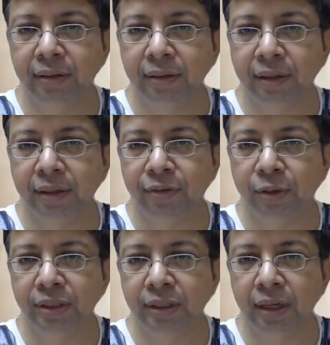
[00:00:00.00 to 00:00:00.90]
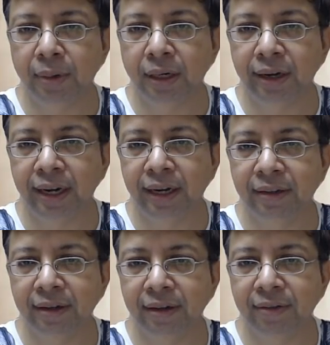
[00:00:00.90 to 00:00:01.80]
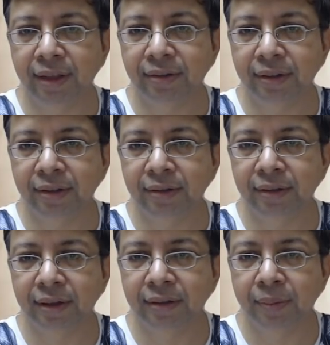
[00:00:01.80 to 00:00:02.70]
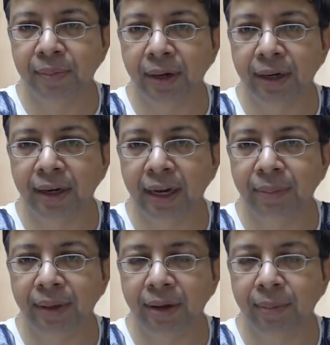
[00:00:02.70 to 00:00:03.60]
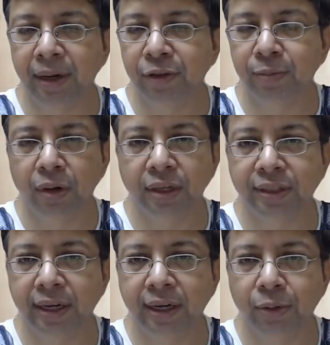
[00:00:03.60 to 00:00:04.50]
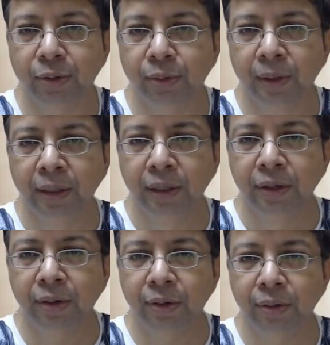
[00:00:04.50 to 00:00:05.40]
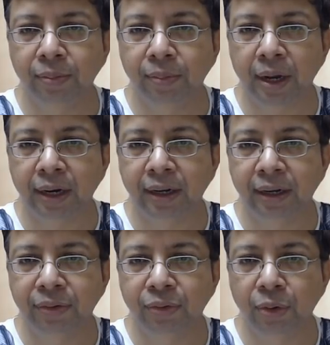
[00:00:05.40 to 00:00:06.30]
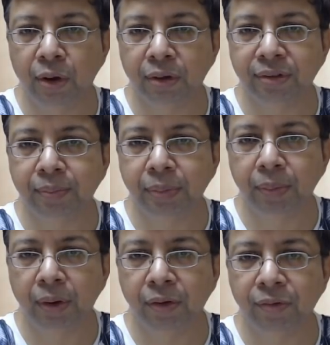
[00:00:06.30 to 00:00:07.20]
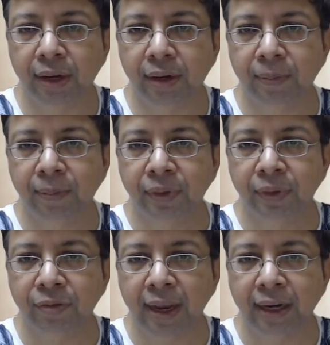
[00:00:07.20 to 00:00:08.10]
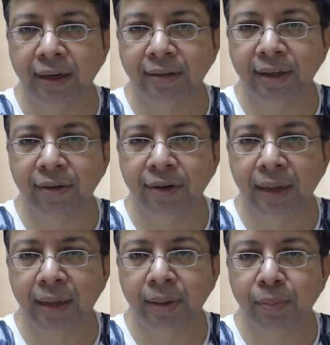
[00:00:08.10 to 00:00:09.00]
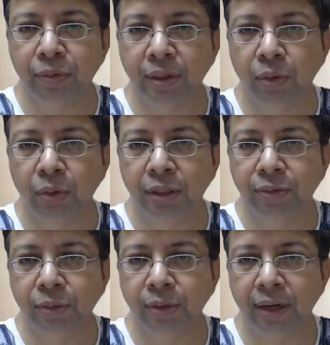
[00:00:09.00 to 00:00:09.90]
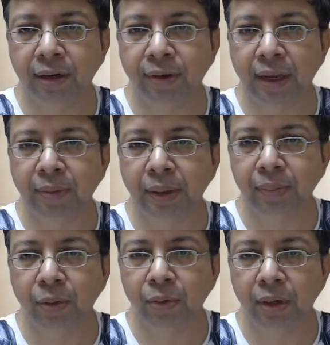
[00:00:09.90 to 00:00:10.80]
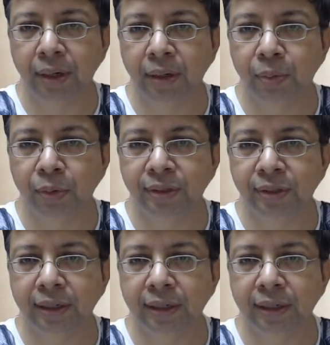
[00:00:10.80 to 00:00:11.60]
confusion among traders and investors. Some people are telling me everybody's bullish. They need to, market needs to knock some people off. And the fact is that every time I post a bullish view, there are 5 people who come and oppose it.